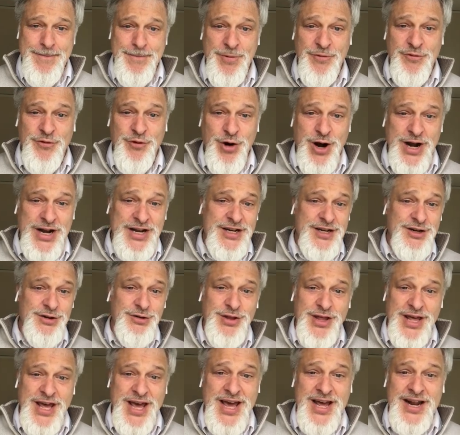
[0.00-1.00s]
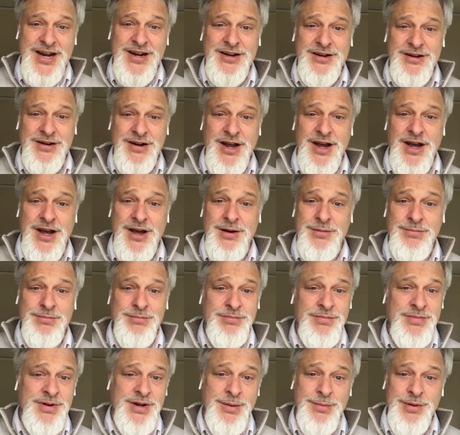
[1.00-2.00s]
Before I do that,
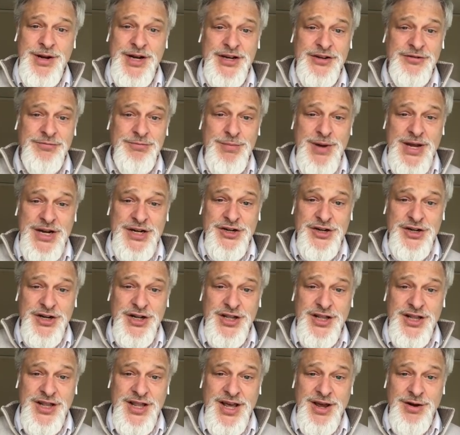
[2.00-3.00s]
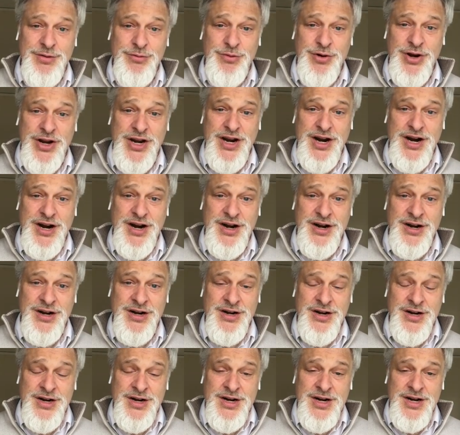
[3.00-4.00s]
let me just mention that we are
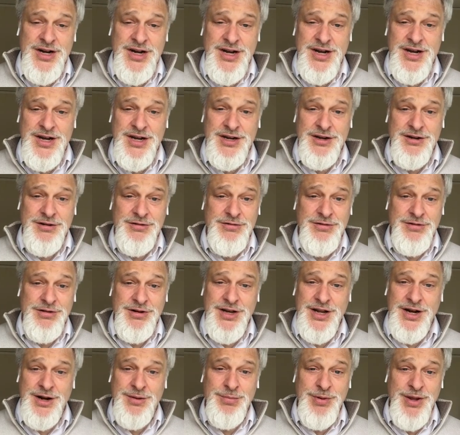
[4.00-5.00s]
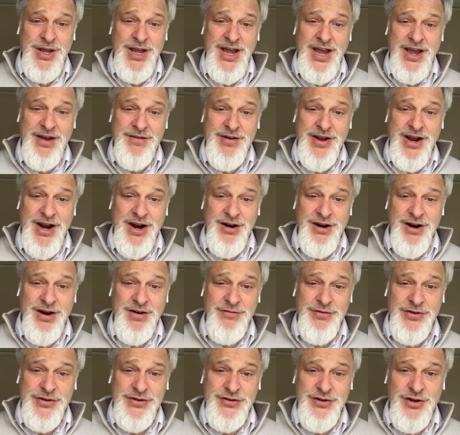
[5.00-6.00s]
going to be having our
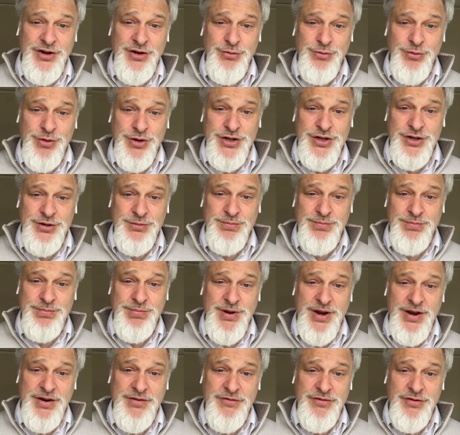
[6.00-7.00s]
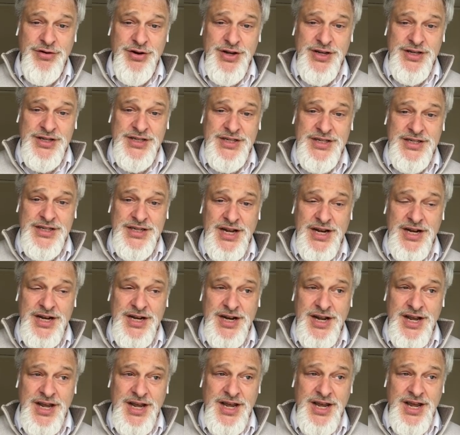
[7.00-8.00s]
conference call worship every
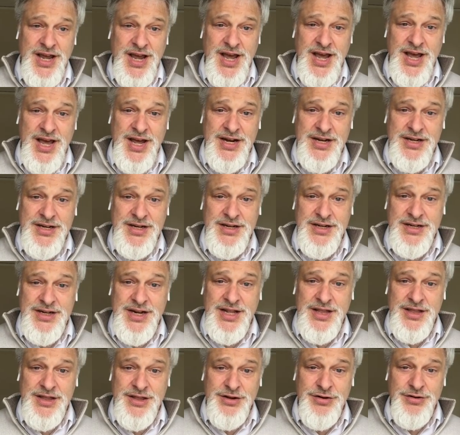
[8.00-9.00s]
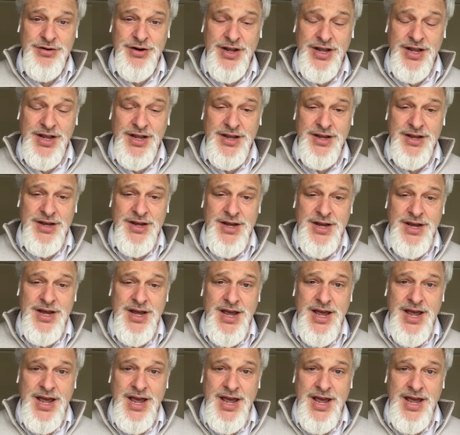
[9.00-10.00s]
Sunday at 10:30
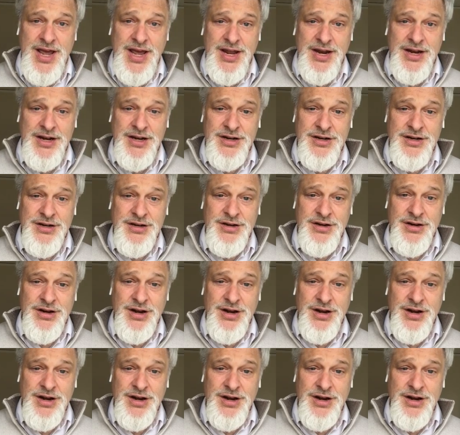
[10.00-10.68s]
and